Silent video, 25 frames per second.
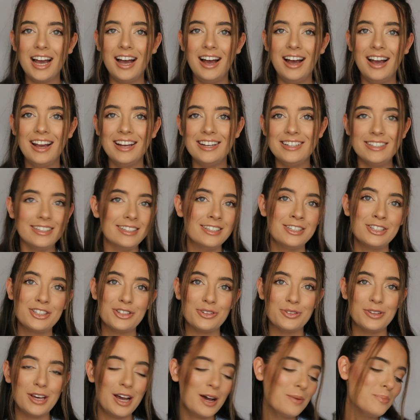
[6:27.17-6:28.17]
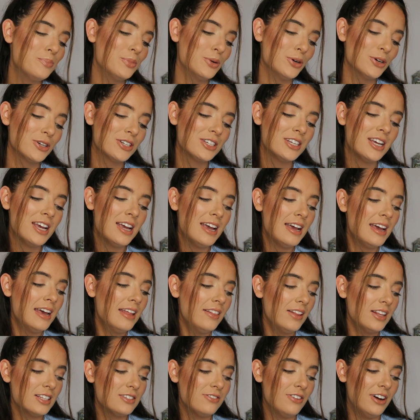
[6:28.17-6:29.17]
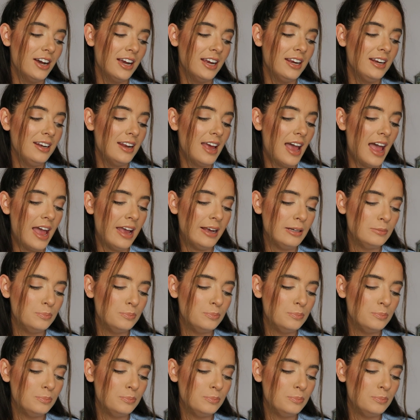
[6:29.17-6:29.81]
I didn't do that, but that's fine.